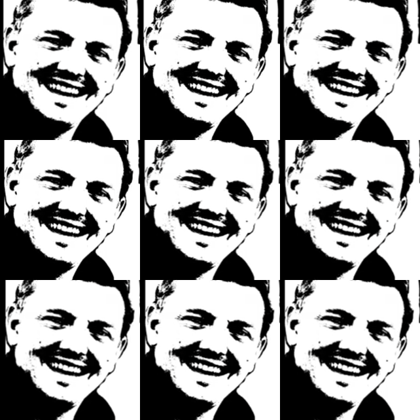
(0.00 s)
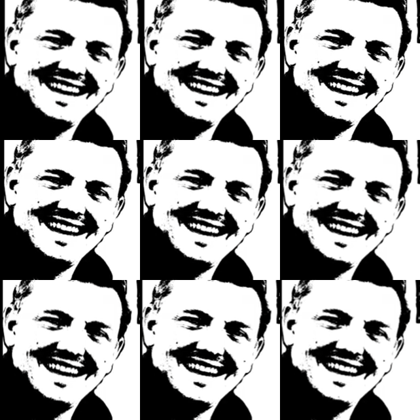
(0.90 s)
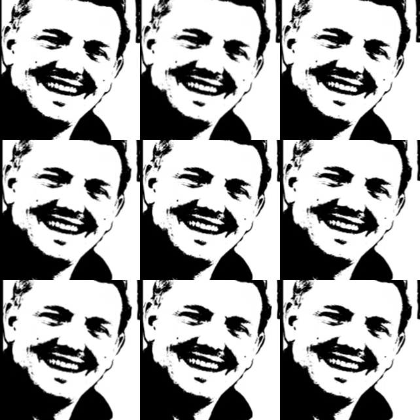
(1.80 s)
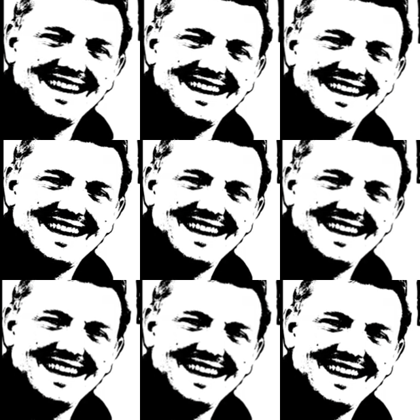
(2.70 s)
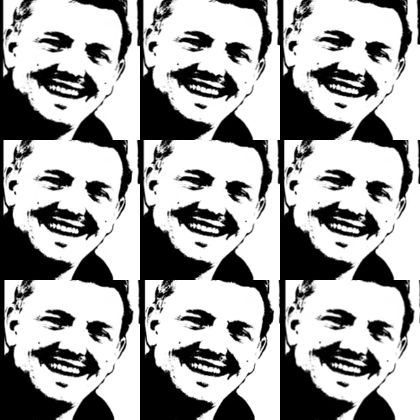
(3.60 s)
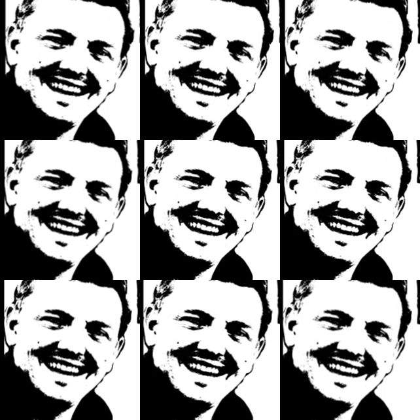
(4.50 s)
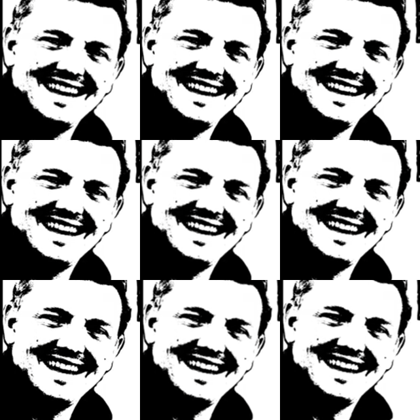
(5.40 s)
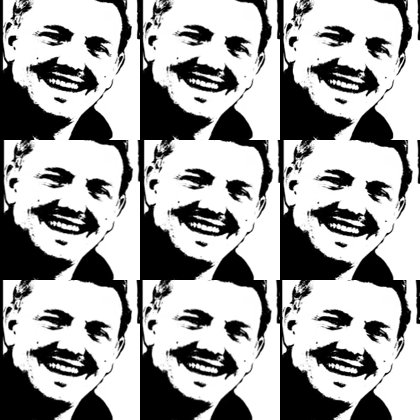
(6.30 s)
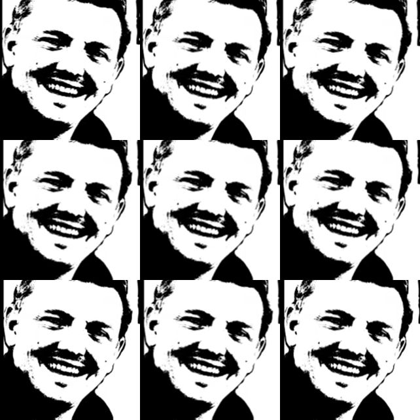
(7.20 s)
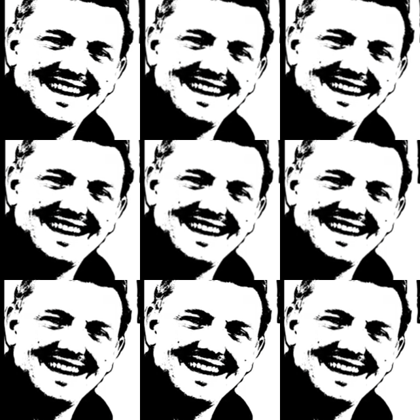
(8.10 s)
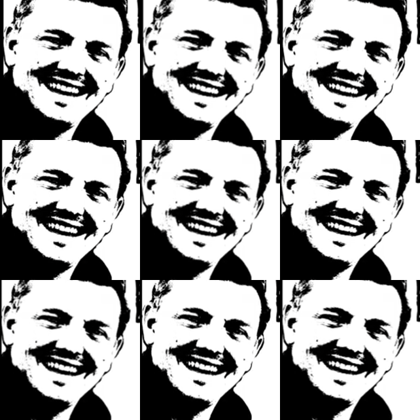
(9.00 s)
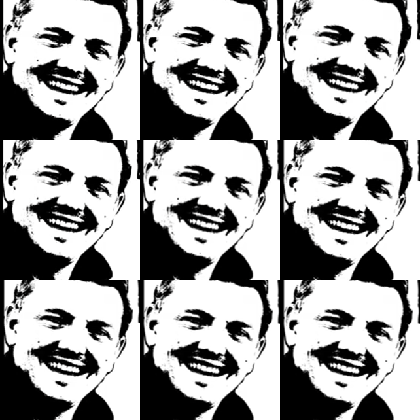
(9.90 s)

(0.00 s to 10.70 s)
but this is the first time since 2008 that Jamie hasn't won on the opening weekend of the Supercar Series. Wow. That's huge. That's probably why he's so bitter.